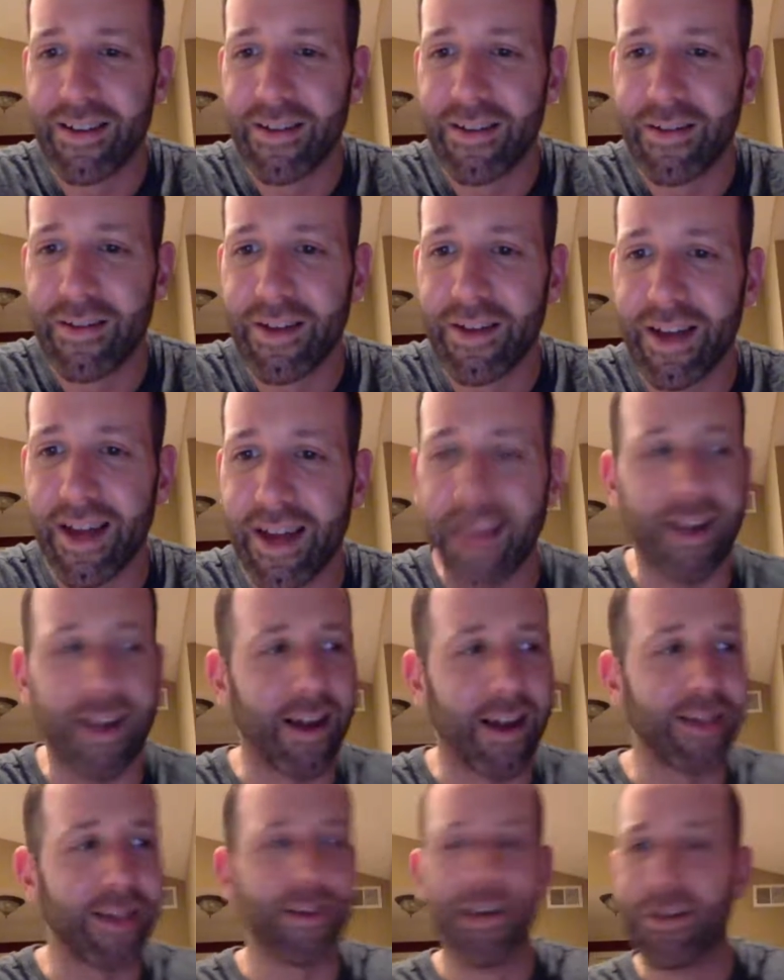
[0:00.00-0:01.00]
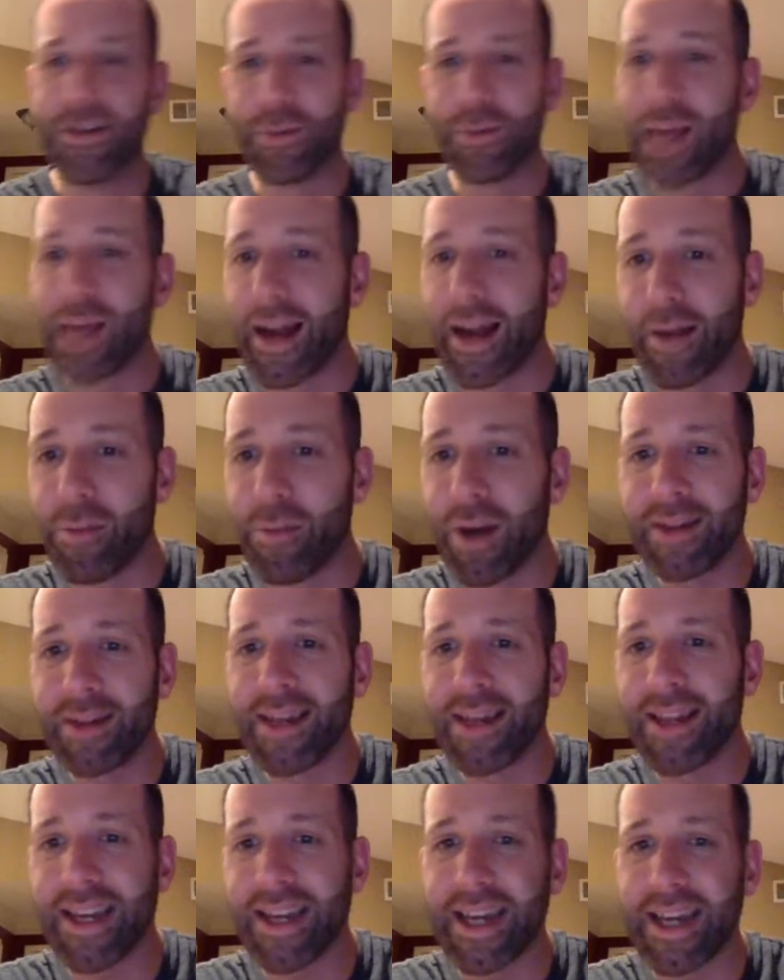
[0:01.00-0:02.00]
And then on Monday
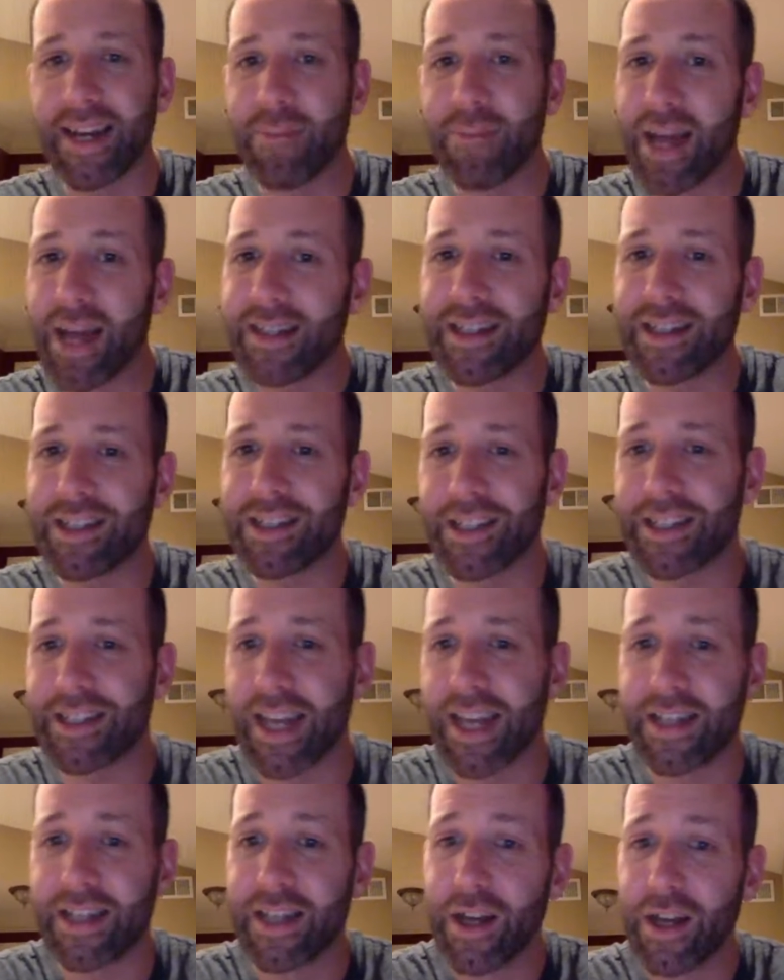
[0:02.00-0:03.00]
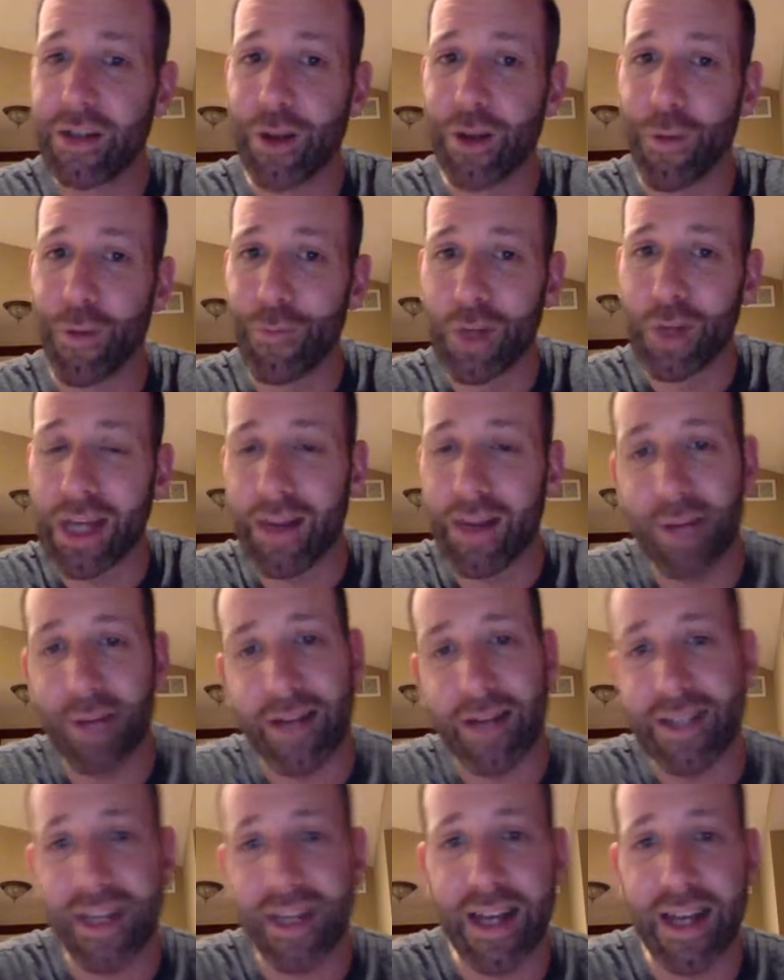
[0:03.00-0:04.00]
they get a message that says, "Don't forget about
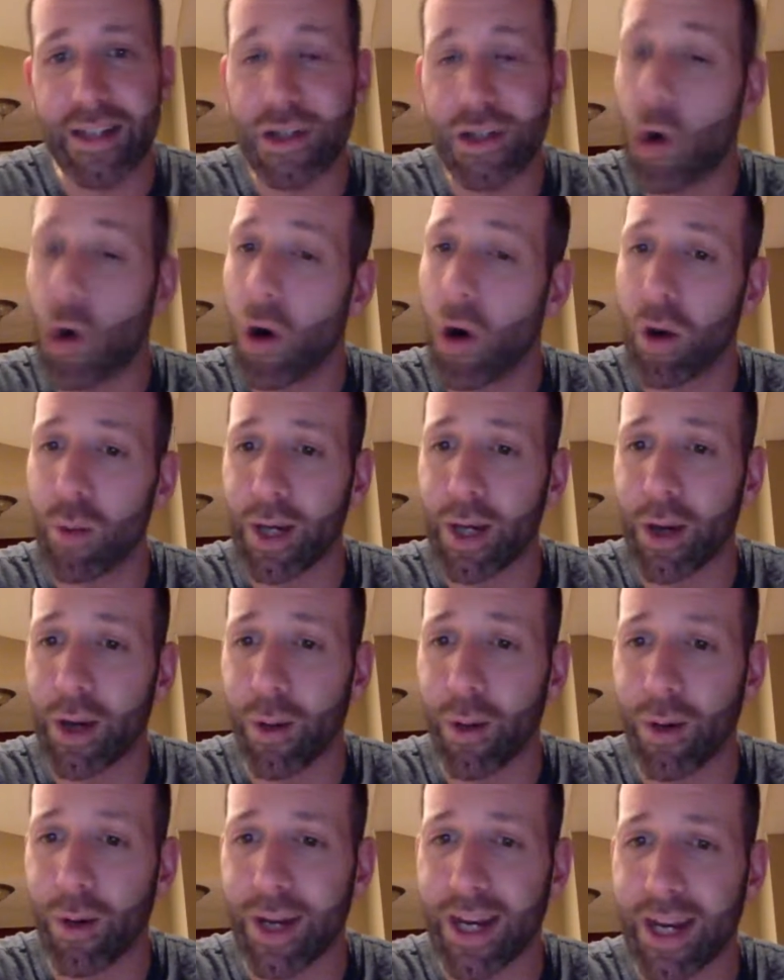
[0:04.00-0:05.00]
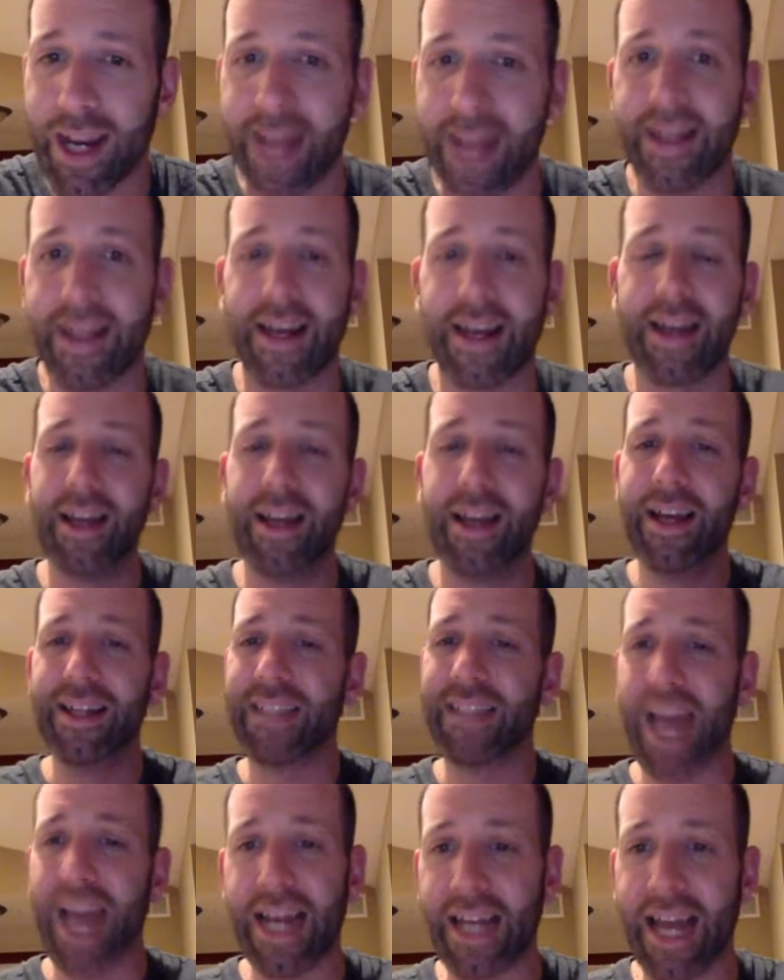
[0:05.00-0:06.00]
today's call recording." And then at
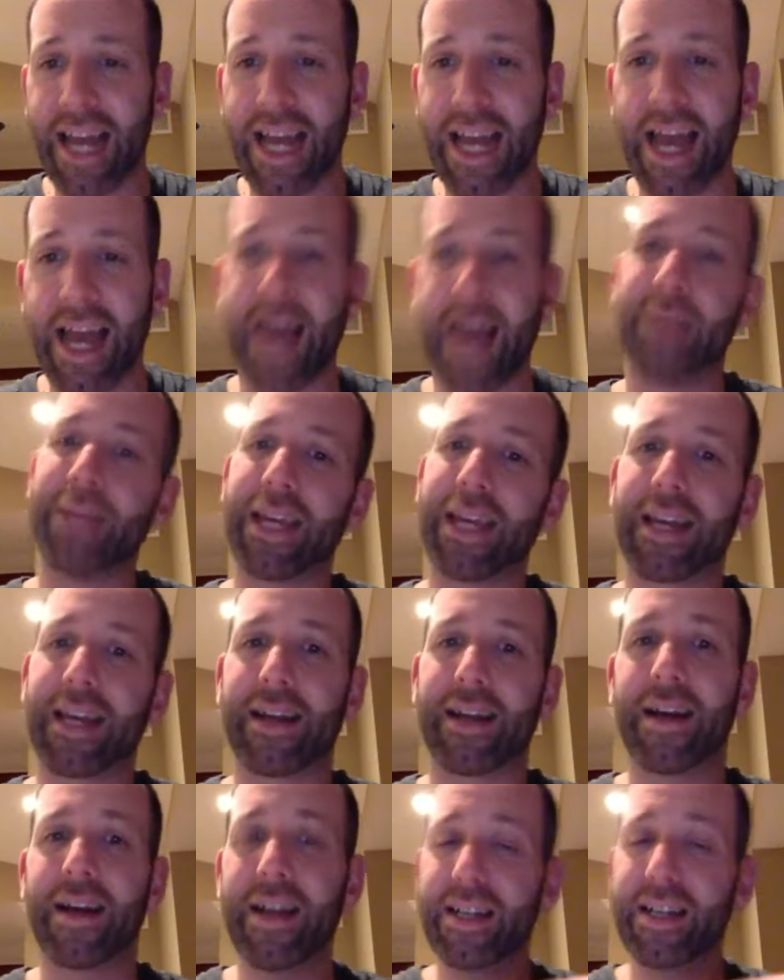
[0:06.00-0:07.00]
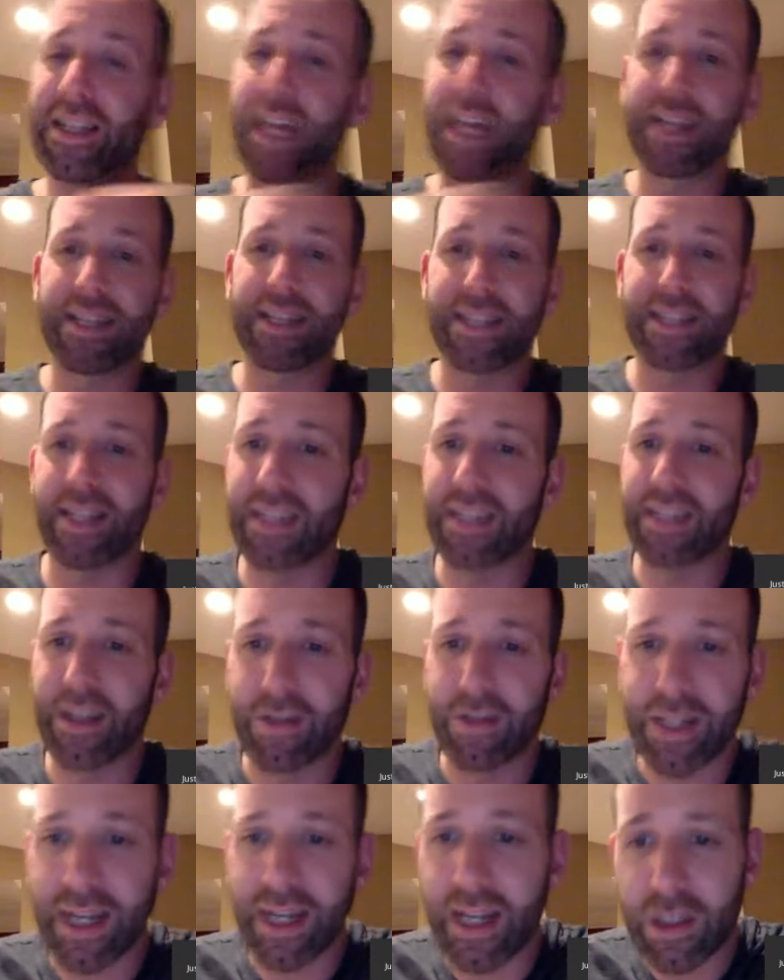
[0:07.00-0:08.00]
10 a.m. they get a thing that says, "Here's
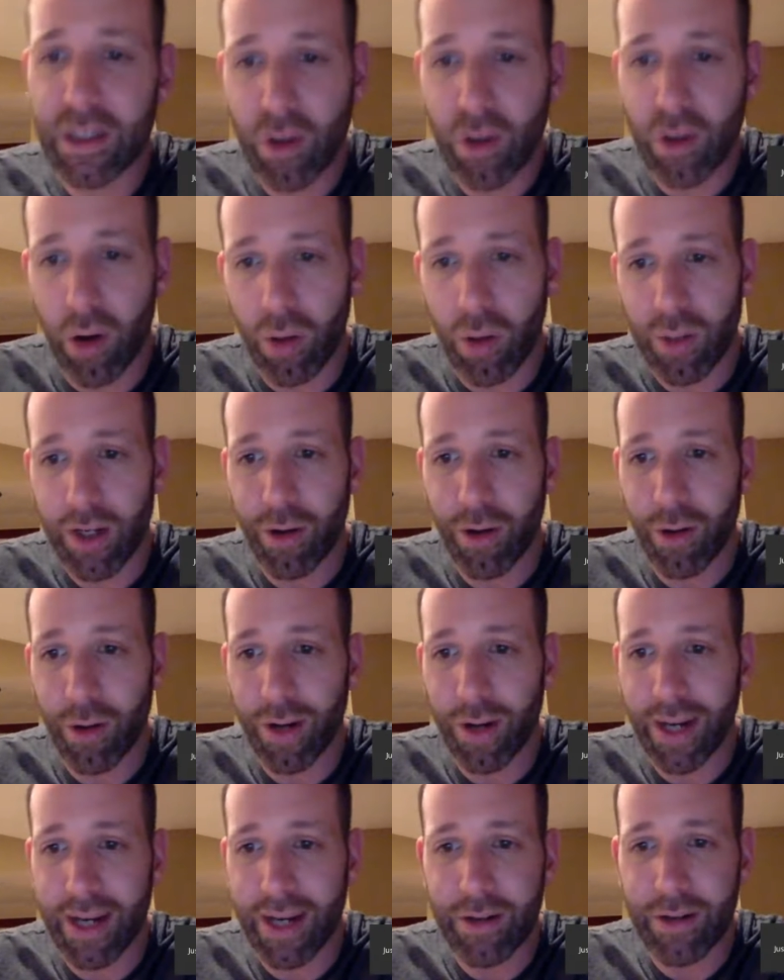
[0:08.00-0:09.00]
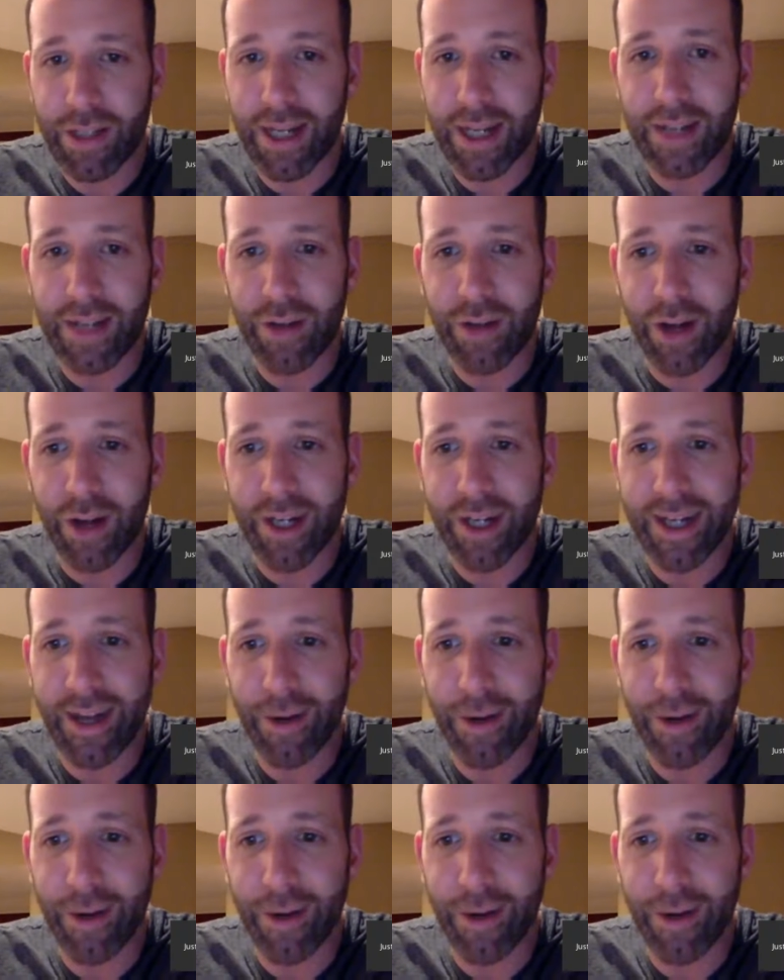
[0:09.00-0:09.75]
today's call recording. Here's today's audio."